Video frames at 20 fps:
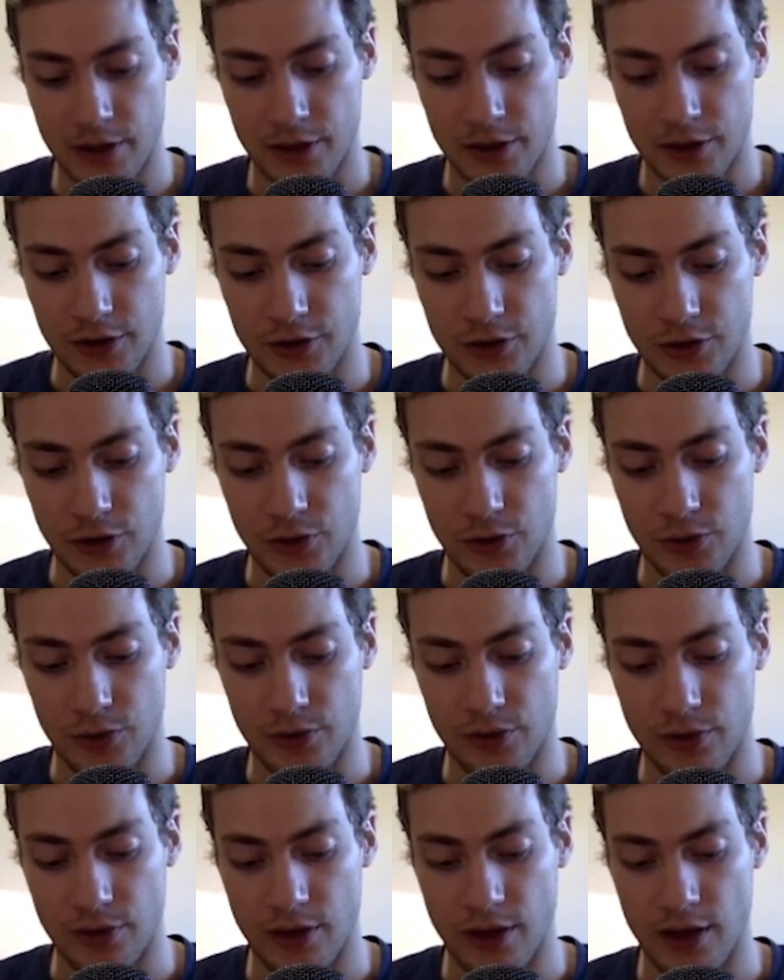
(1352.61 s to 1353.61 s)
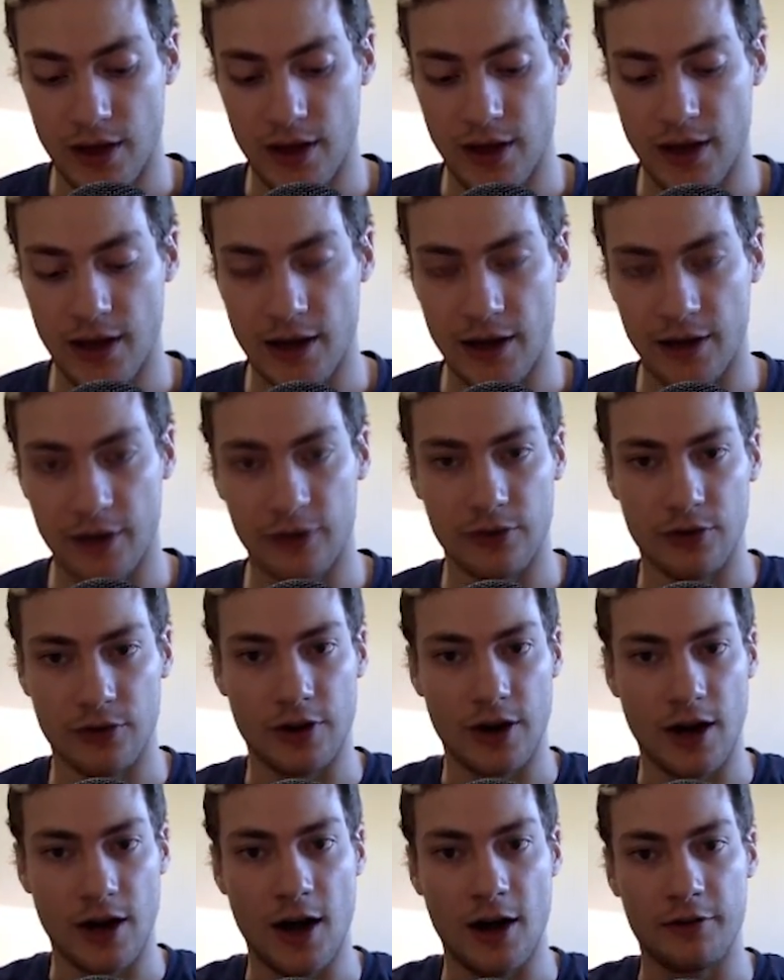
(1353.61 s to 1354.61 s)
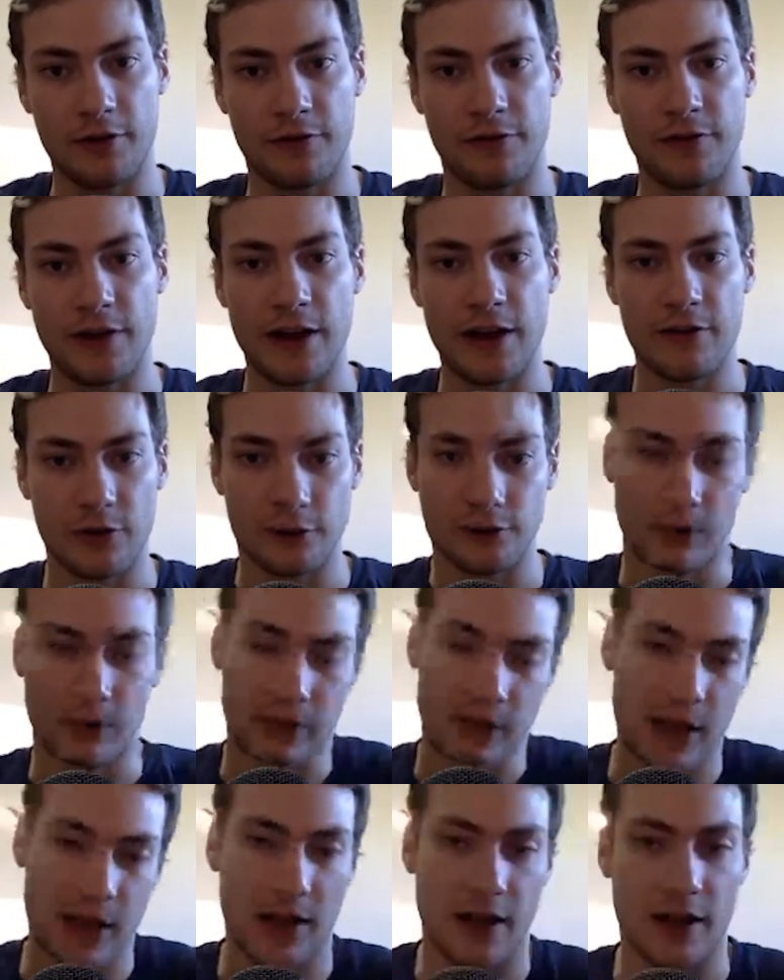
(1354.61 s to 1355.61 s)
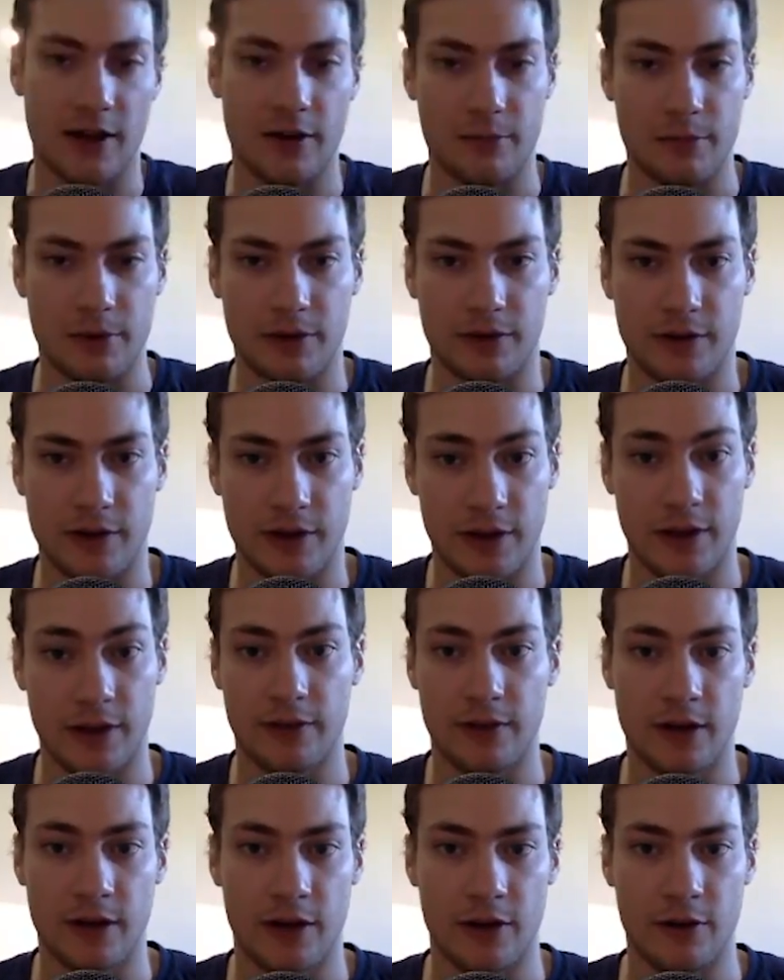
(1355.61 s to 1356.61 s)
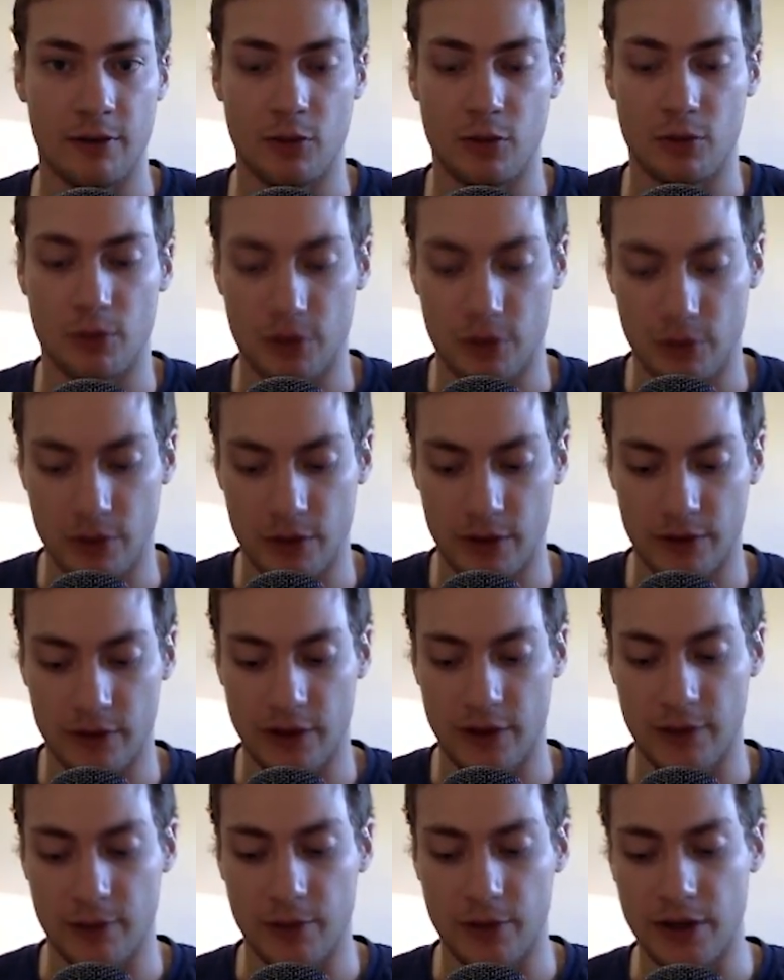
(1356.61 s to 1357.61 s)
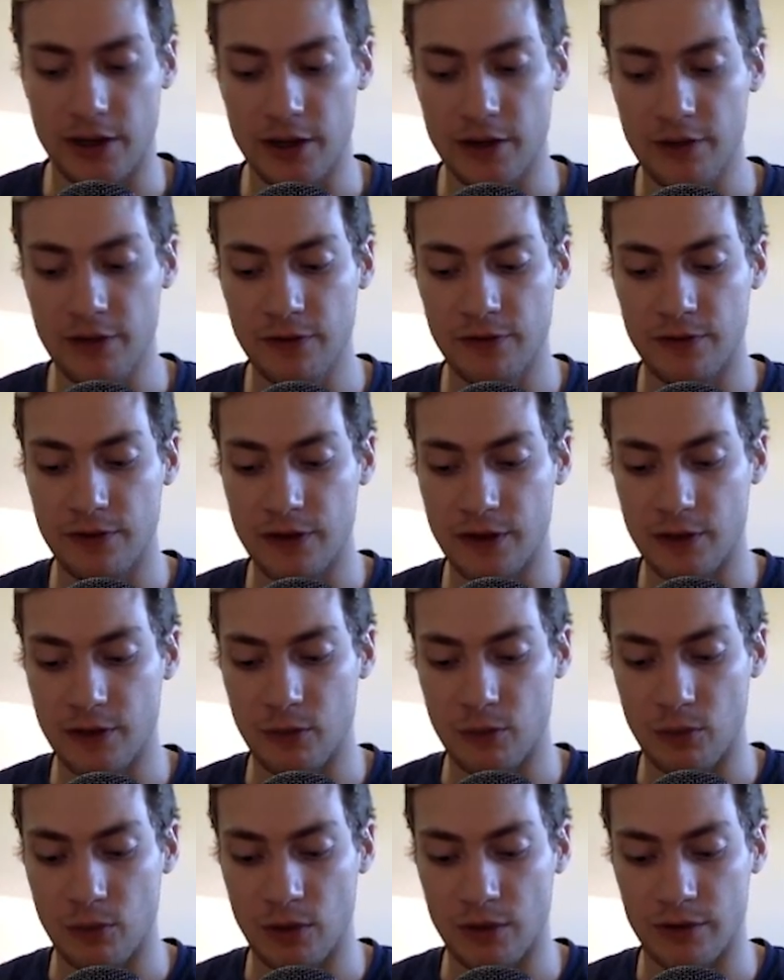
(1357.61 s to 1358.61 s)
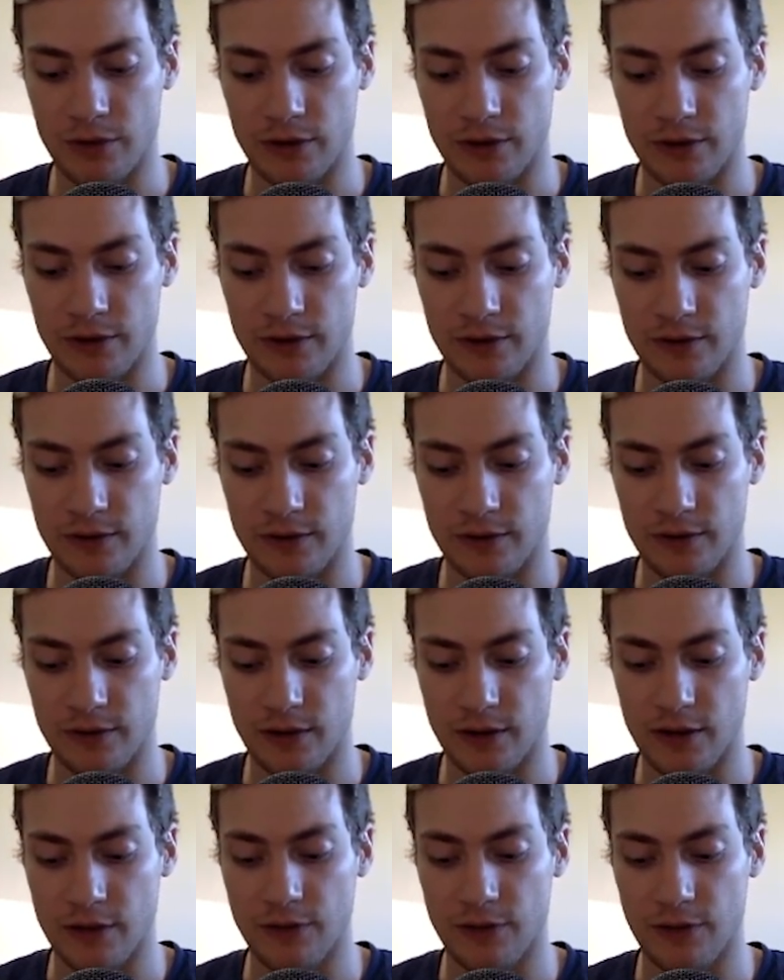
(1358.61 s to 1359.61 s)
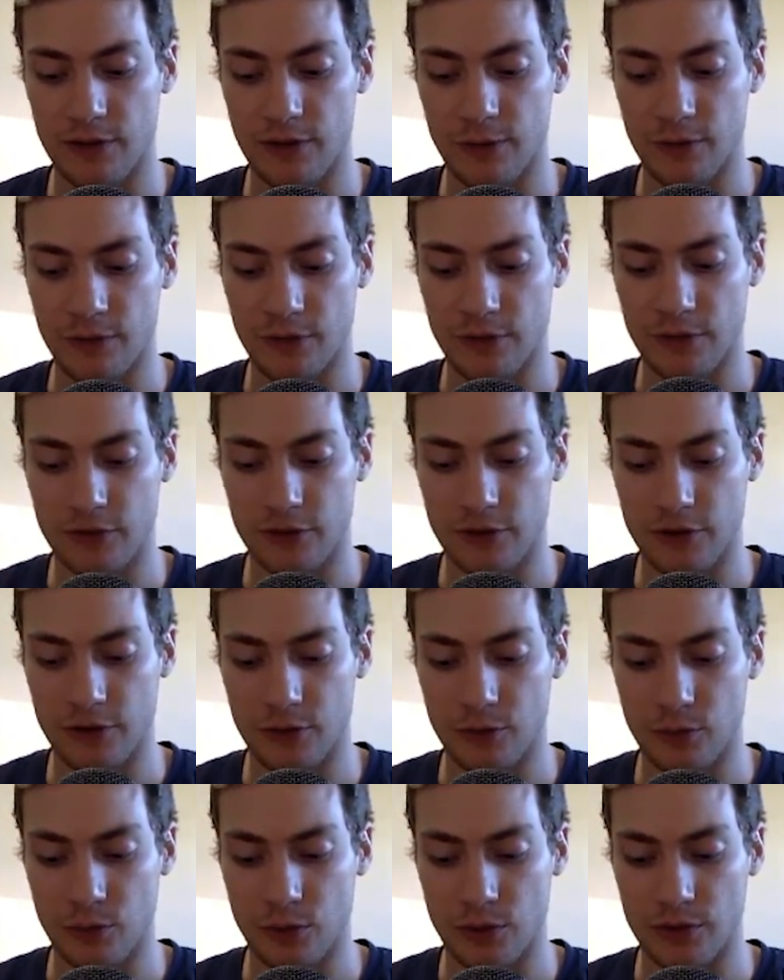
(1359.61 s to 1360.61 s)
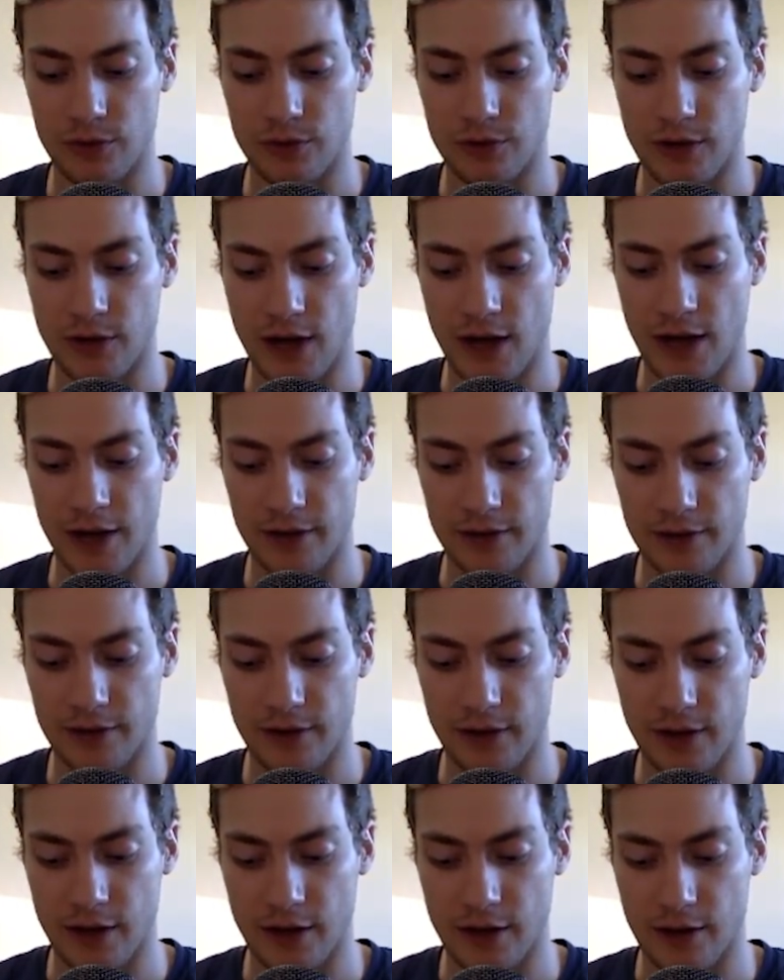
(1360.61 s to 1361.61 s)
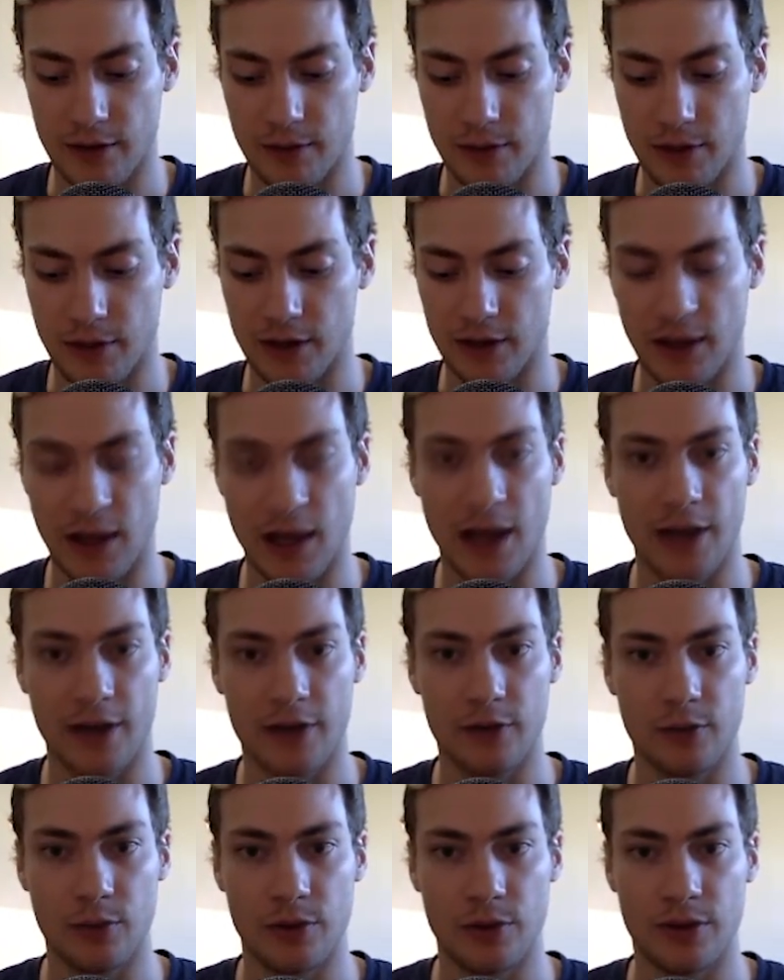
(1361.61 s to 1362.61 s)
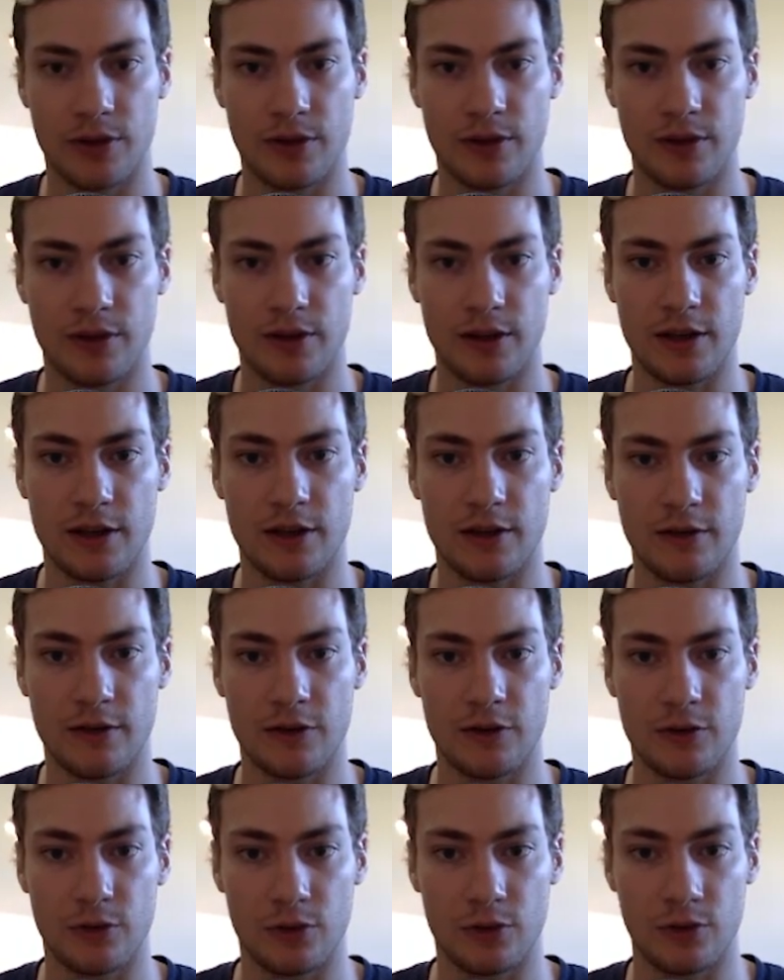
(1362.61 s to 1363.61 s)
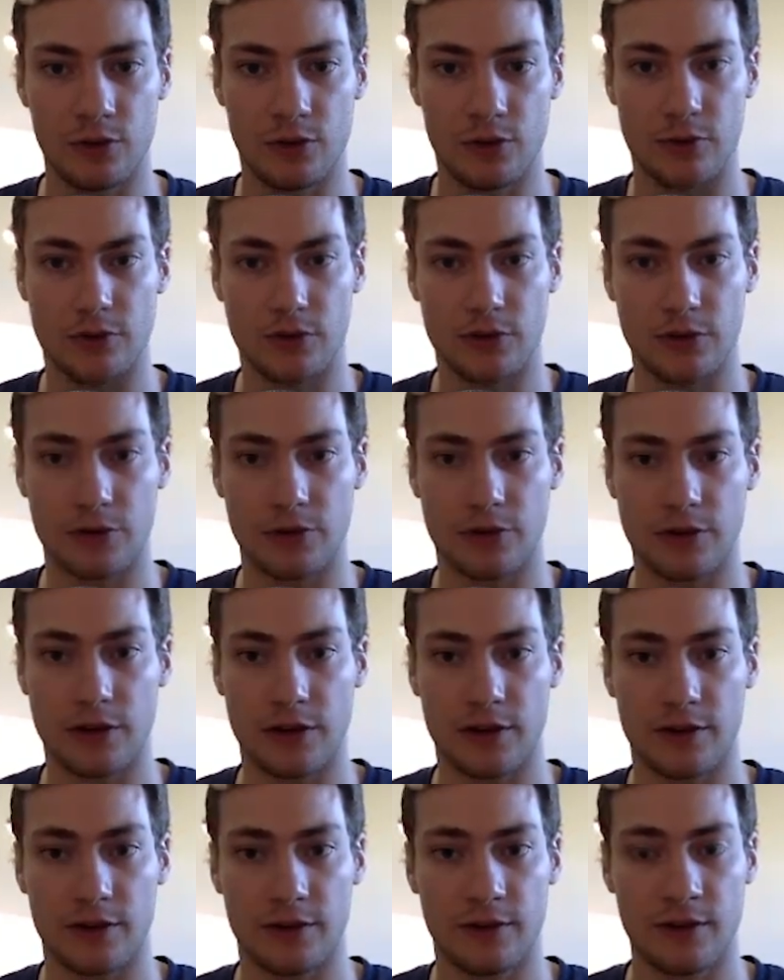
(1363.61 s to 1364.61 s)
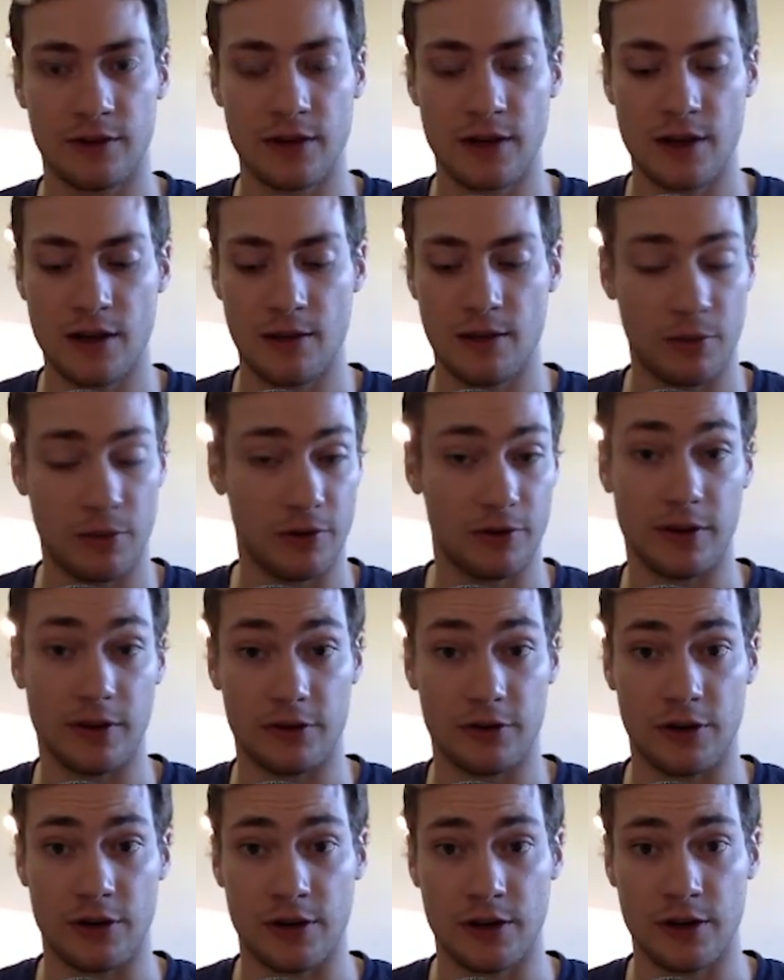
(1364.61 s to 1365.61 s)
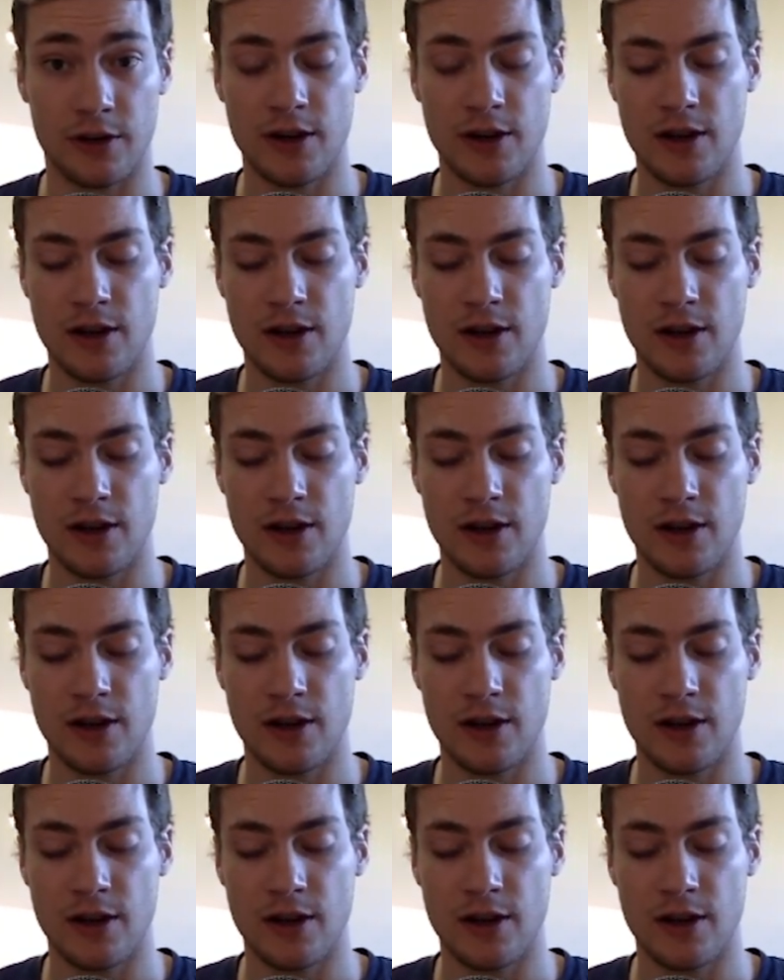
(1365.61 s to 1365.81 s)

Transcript: you know they answered unfavorably I, I don't mean to say it that's not an appropriate way to say it but if it wasn't if the position was not um, aligned with the individual who searched this position